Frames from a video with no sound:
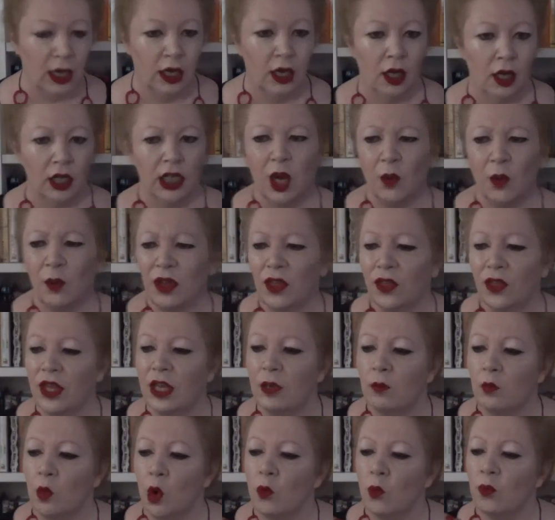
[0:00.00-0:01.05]
You know, we
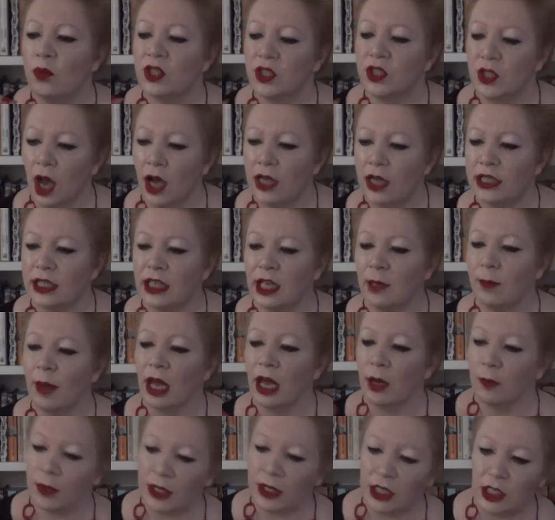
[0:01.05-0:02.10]
think more precisely about
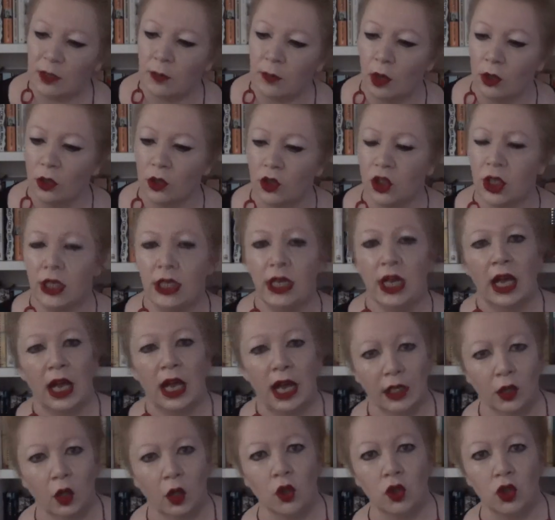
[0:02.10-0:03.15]
epistemology
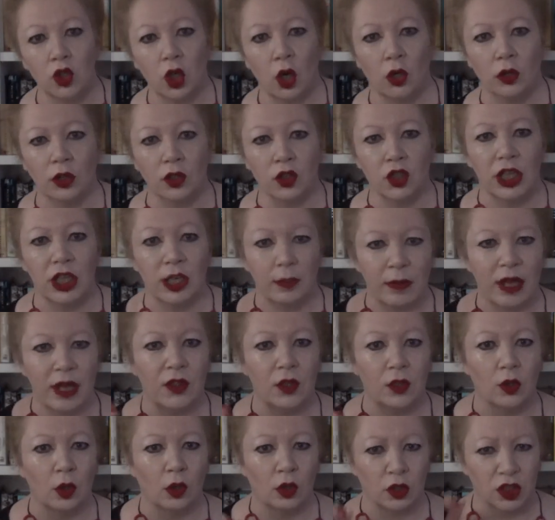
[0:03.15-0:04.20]
and ontology and
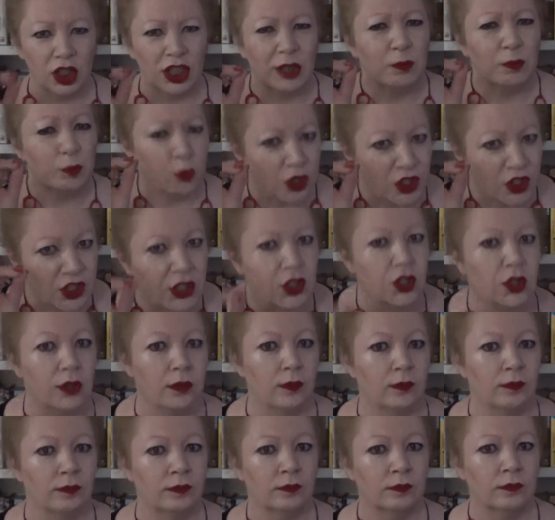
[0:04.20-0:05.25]
methodology. Precision,
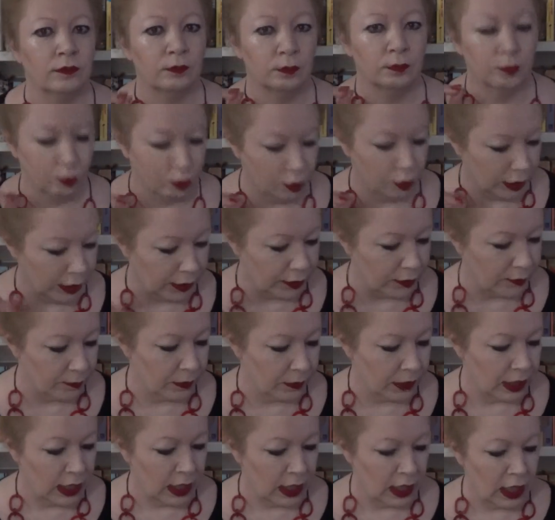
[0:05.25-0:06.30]
brilliant.
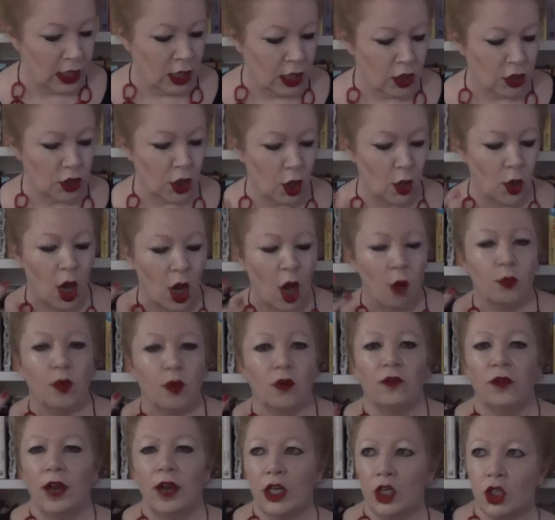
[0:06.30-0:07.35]
So
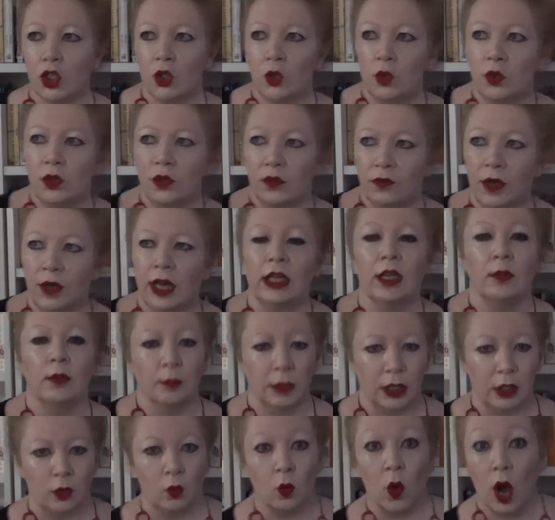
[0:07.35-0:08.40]
professional
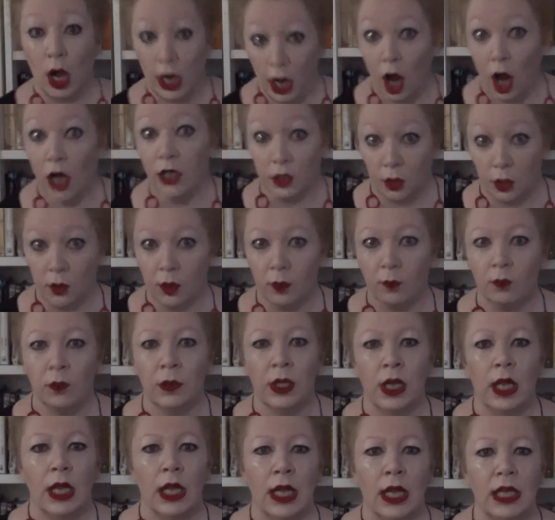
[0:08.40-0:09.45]
development, why I do it,
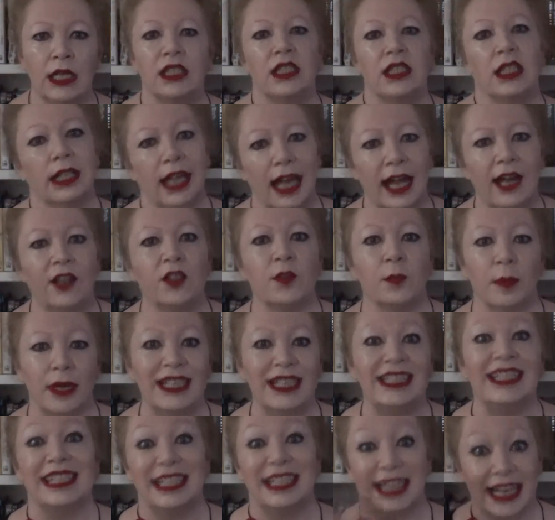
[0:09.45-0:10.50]
is it allows me
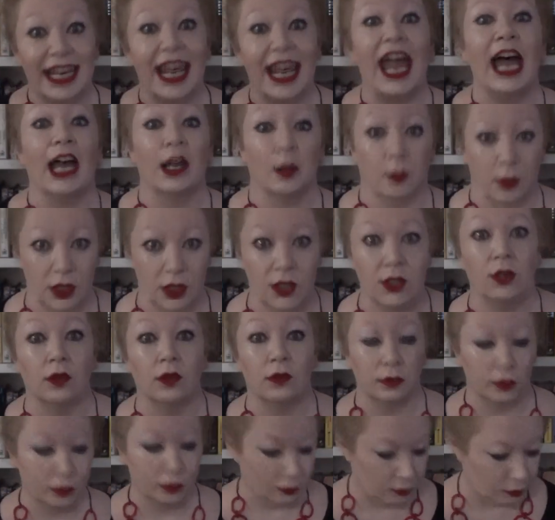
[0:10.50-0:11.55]
to get out of
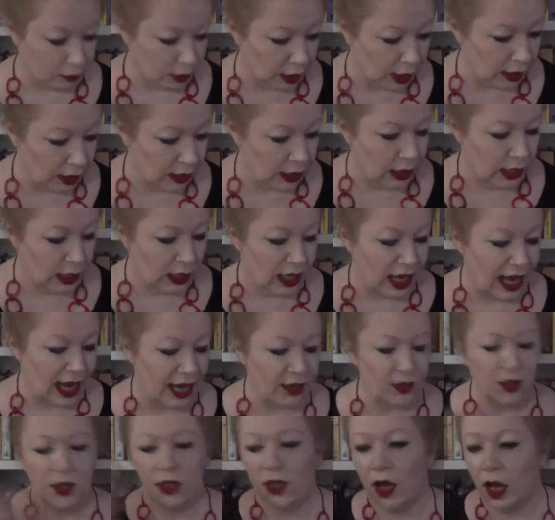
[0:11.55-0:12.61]
myself, right?
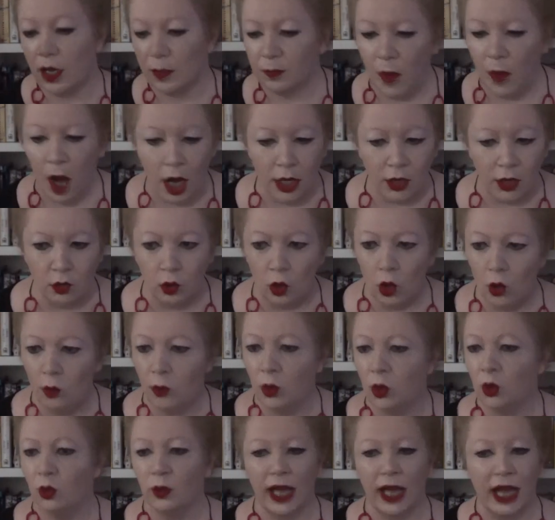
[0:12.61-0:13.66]
Outside my
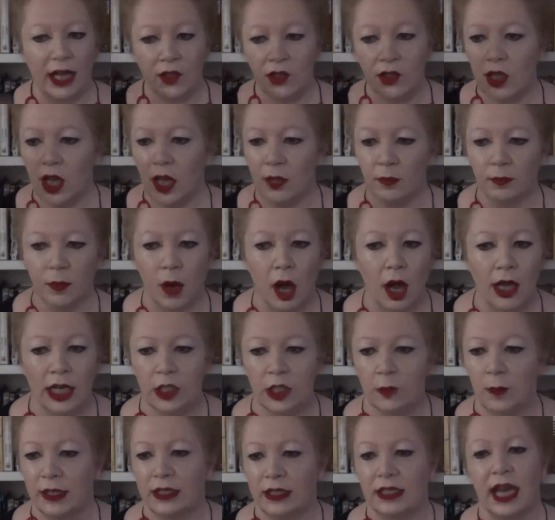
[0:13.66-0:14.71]
normal, outside my
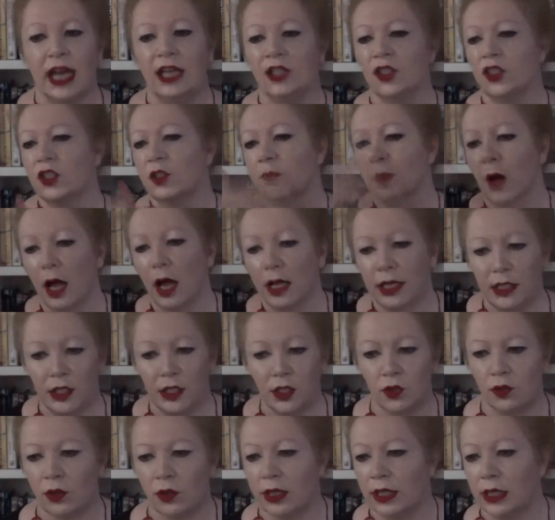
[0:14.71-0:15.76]
expectations, my
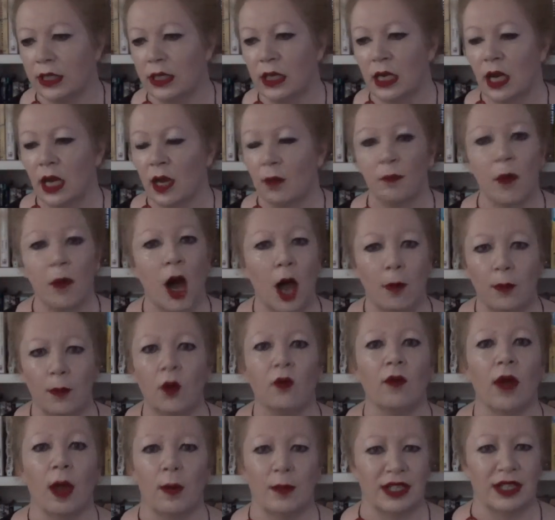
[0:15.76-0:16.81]
history, my
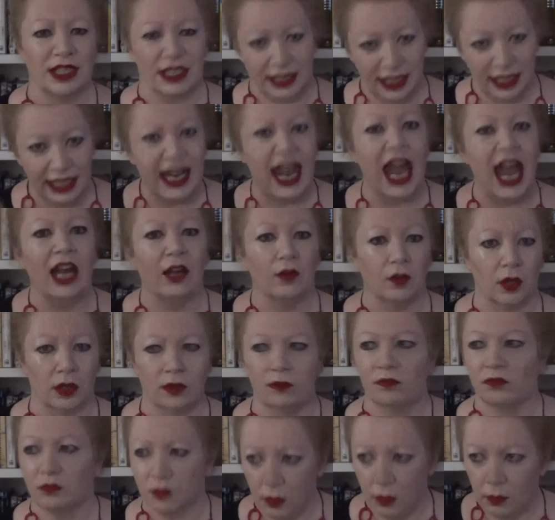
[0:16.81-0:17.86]
parameters. Get out of it.
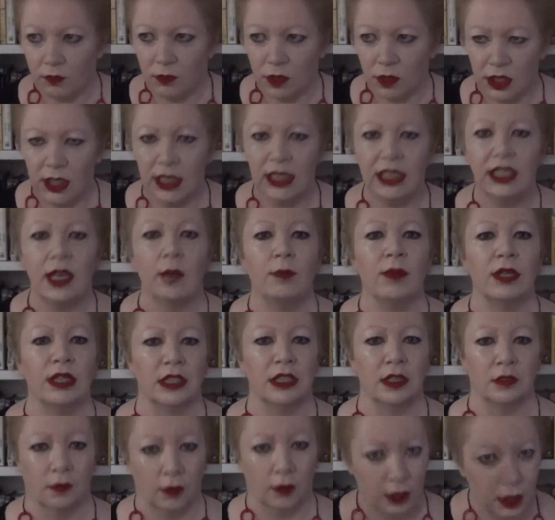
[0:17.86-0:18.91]
See something
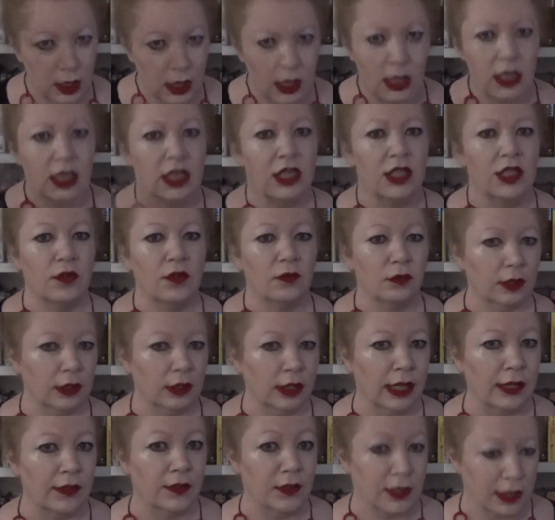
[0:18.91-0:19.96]
different. Different
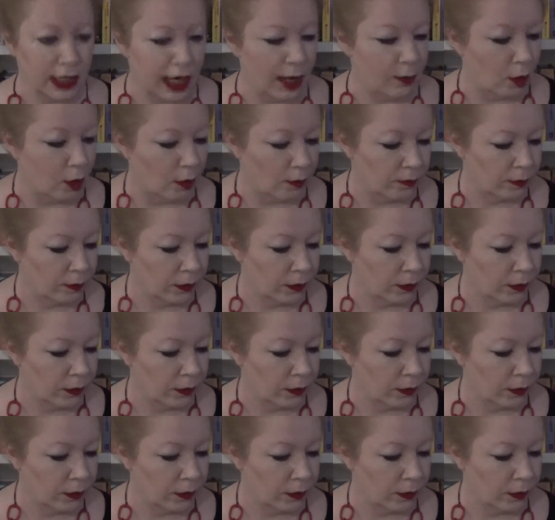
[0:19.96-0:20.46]
lens, come on.